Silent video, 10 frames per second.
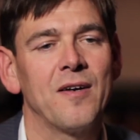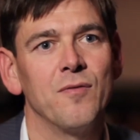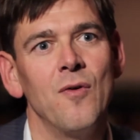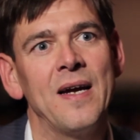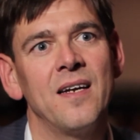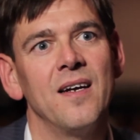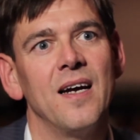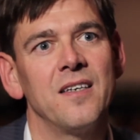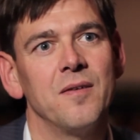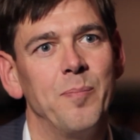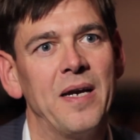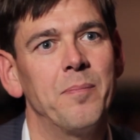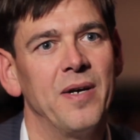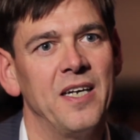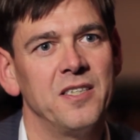growing at a big
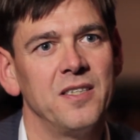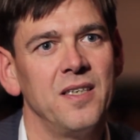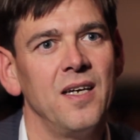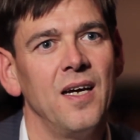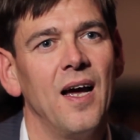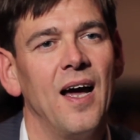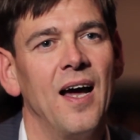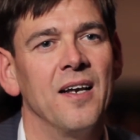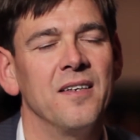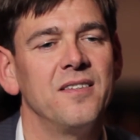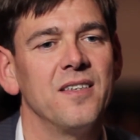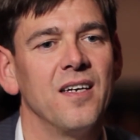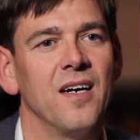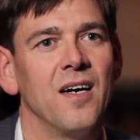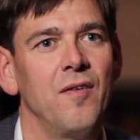pace, and
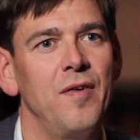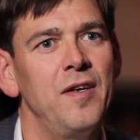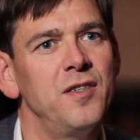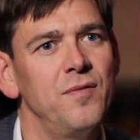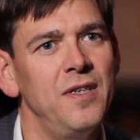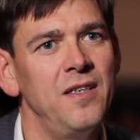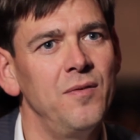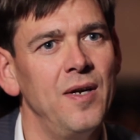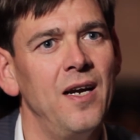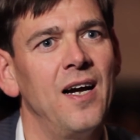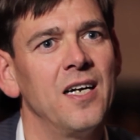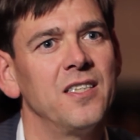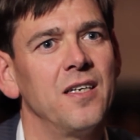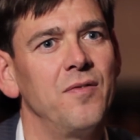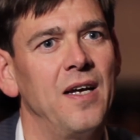we
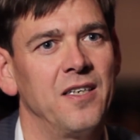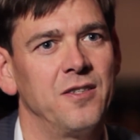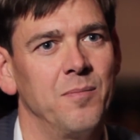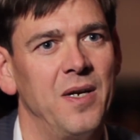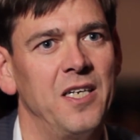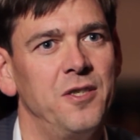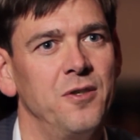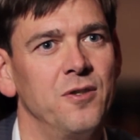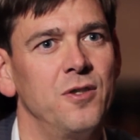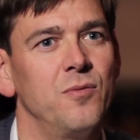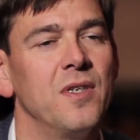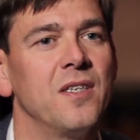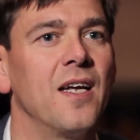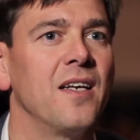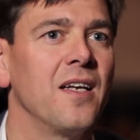realized that we had some issues
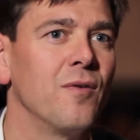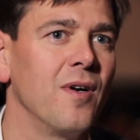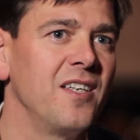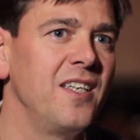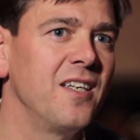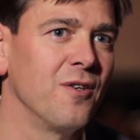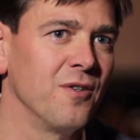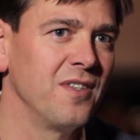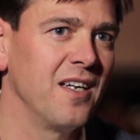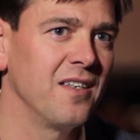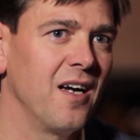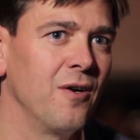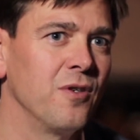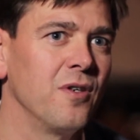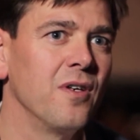with getting quality content
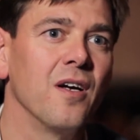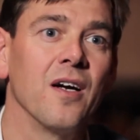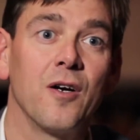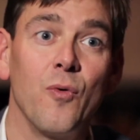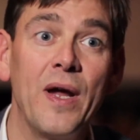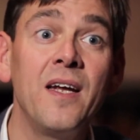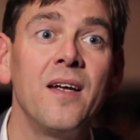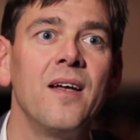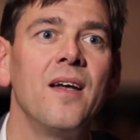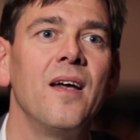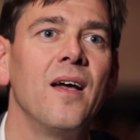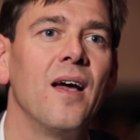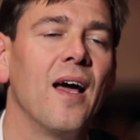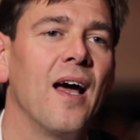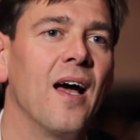out quick.
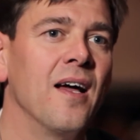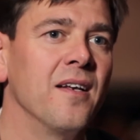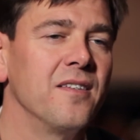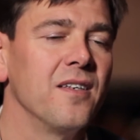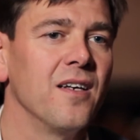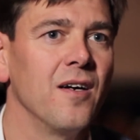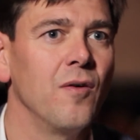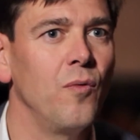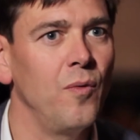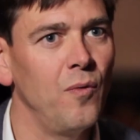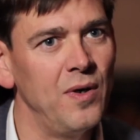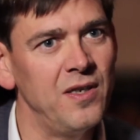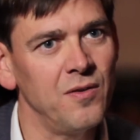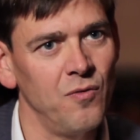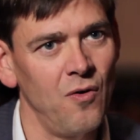And with
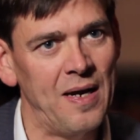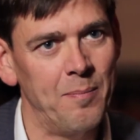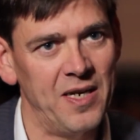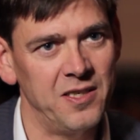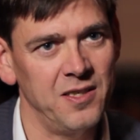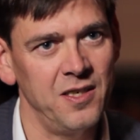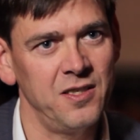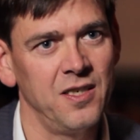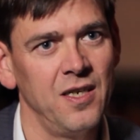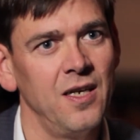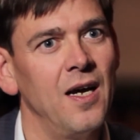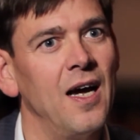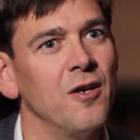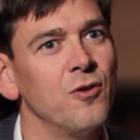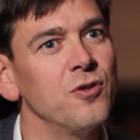the growing business
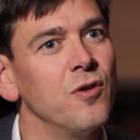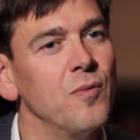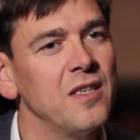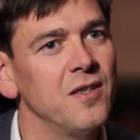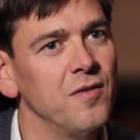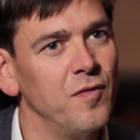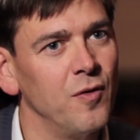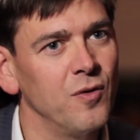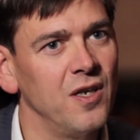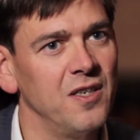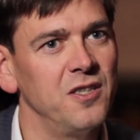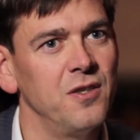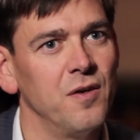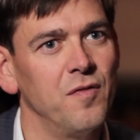and also with the additional